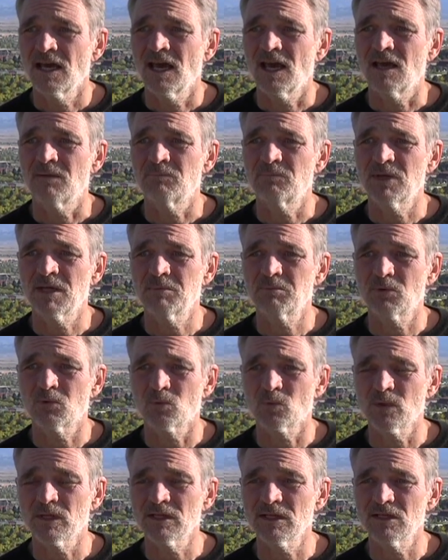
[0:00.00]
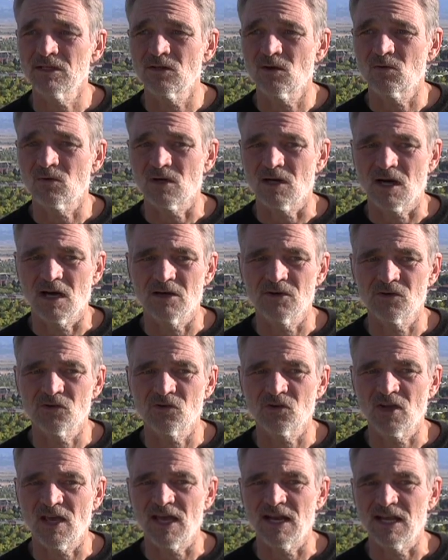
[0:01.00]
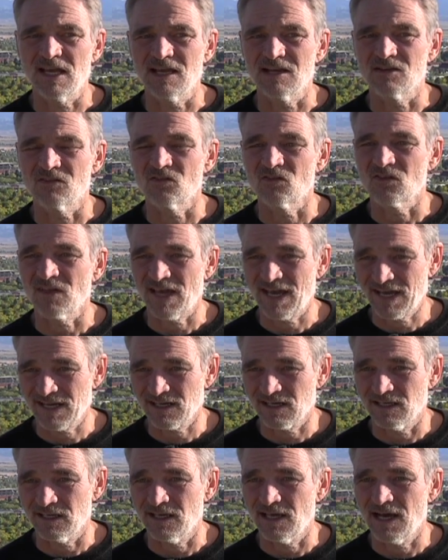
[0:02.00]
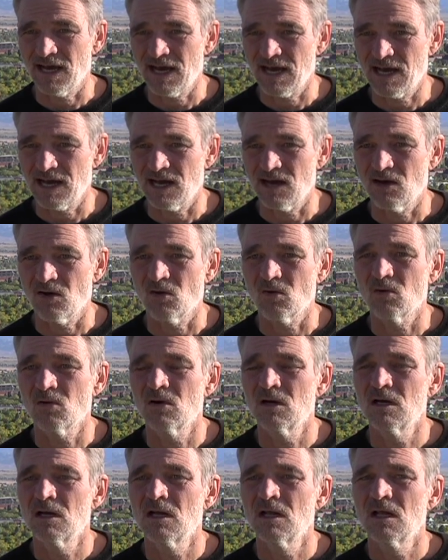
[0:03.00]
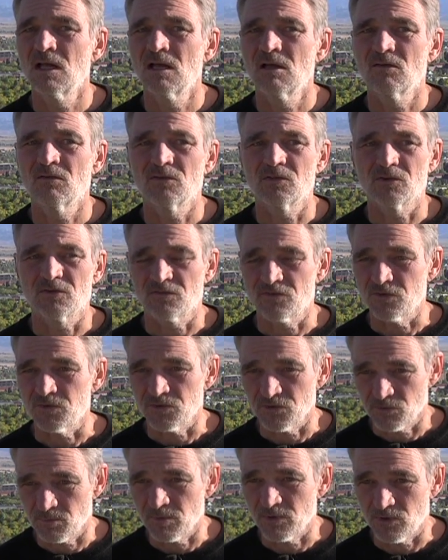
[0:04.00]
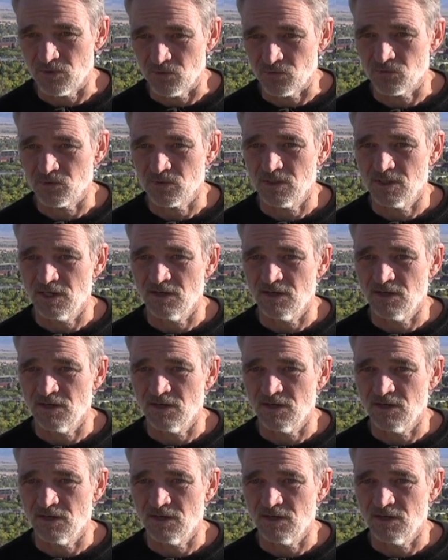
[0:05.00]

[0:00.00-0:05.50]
and people really don't understand exactly how their food is produced.